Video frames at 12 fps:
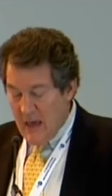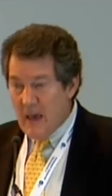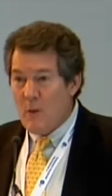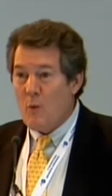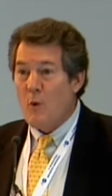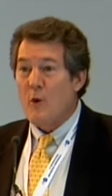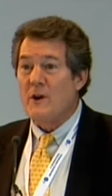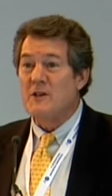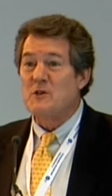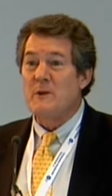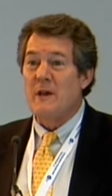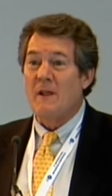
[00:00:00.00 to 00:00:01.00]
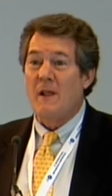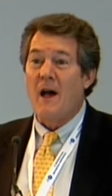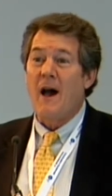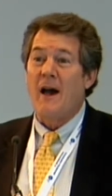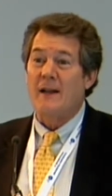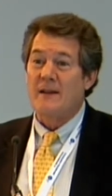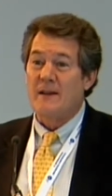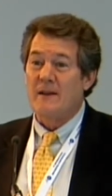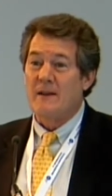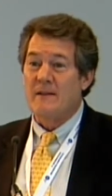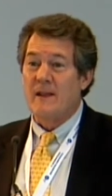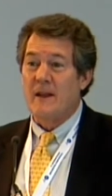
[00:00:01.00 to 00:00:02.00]
It worries me a lot
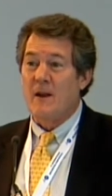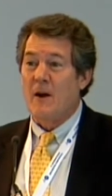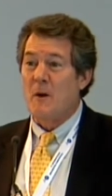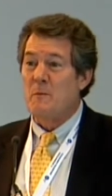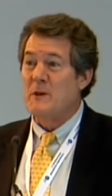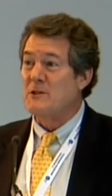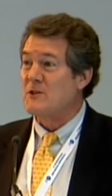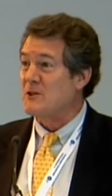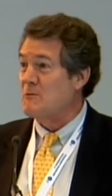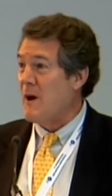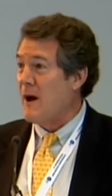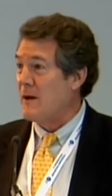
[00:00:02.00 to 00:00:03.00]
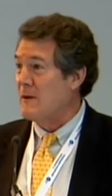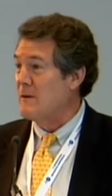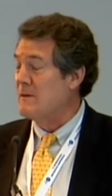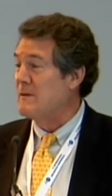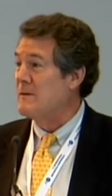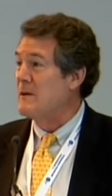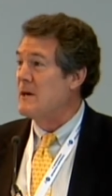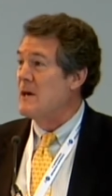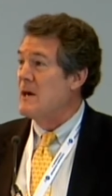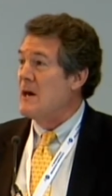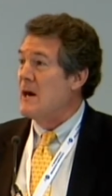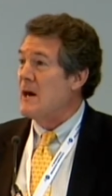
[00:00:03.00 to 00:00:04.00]
that our business model
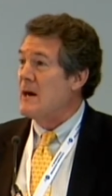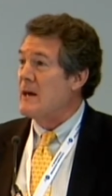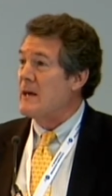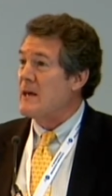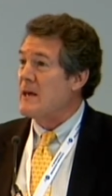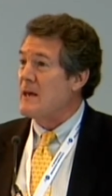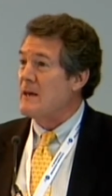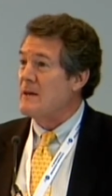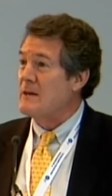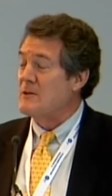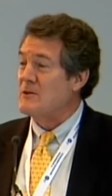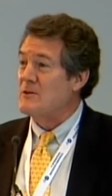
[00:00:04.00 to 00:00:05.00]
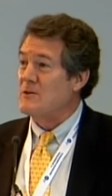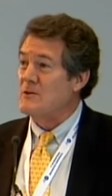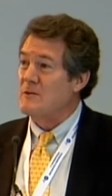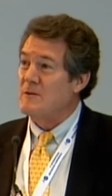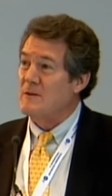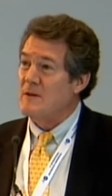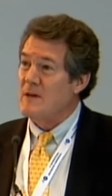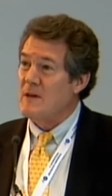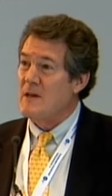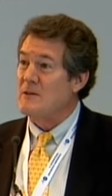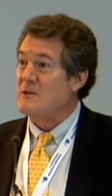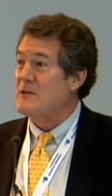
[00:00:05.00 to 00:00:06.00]
uh, is,
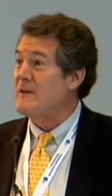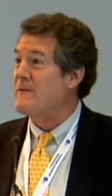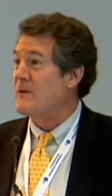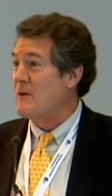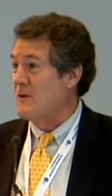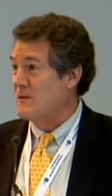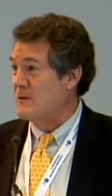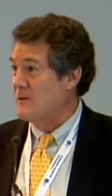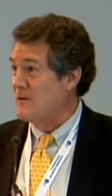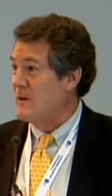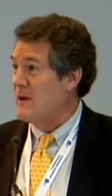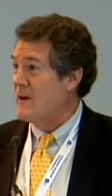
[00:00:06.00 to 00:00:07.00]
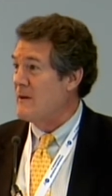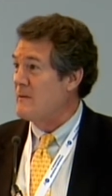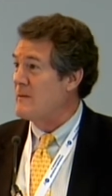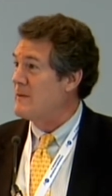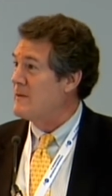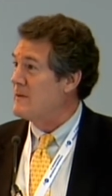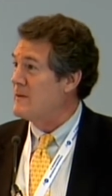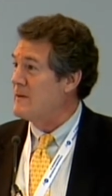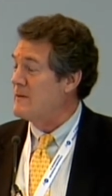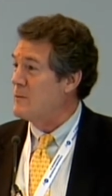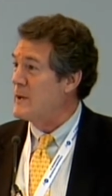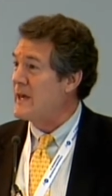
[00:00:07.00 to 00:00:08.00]
is difficult. Uh,
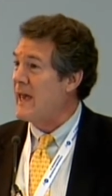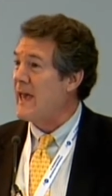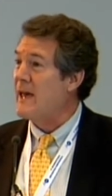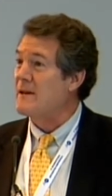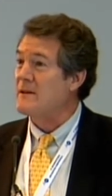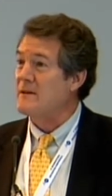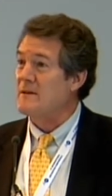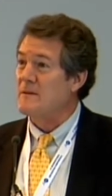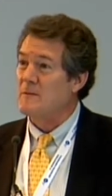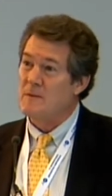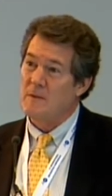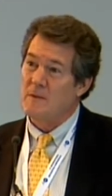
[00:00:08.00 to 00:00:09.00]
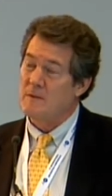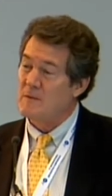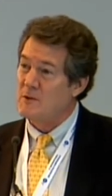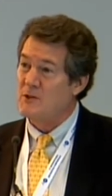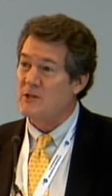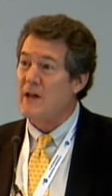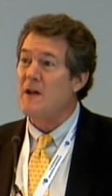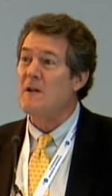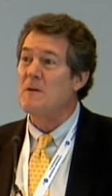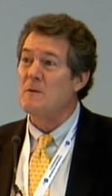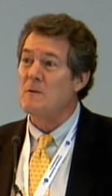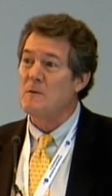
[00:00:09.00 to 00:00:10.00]
we can't
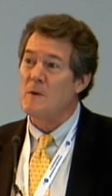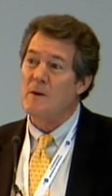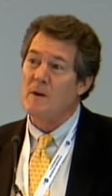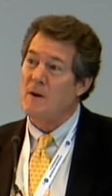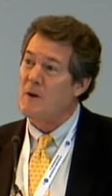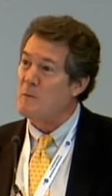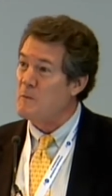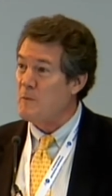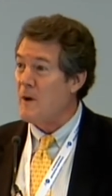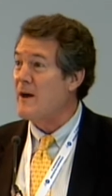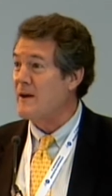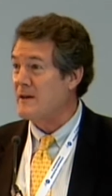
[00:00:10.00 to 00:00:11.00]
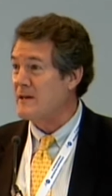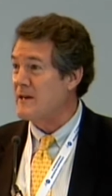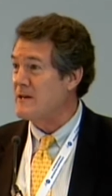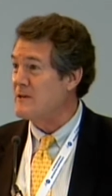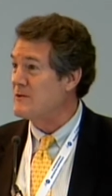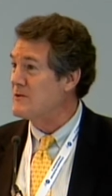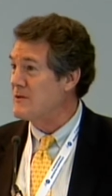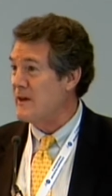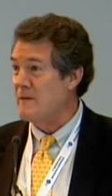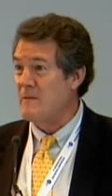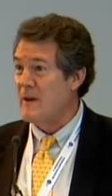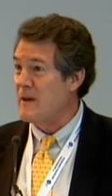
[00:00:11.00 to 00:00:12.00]
sell what our product is
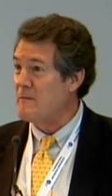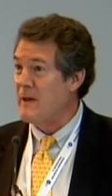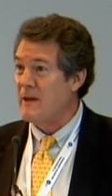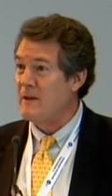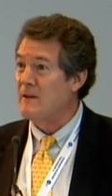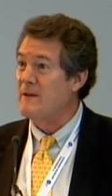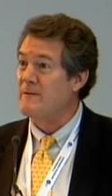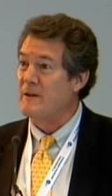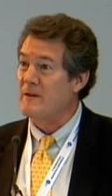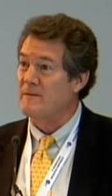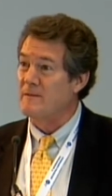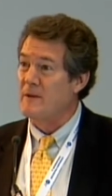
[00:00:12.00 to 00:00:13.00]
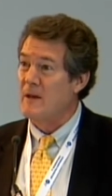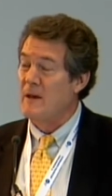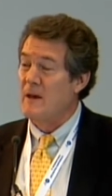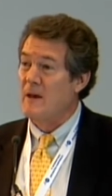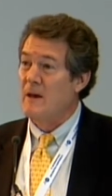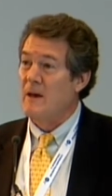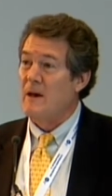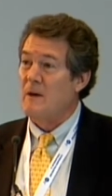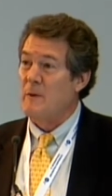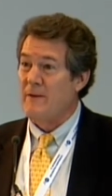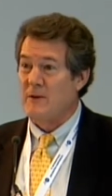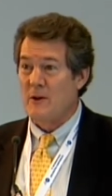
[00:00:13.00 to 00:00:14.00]
and, and make a living. Uh,
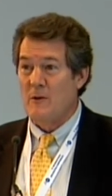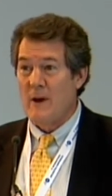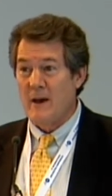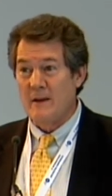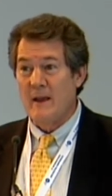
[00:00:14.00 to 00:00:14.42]
we have to go out and